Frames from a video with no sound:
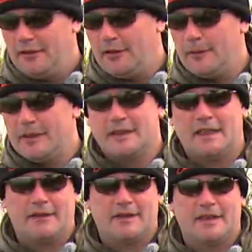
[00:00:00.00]
almost
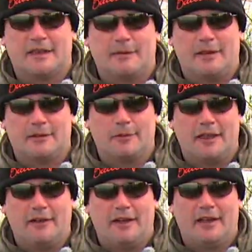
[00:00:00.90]
another 6 months
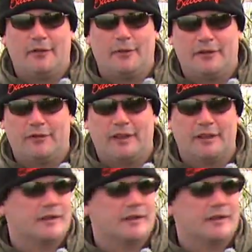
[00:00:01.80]
wear out of one finger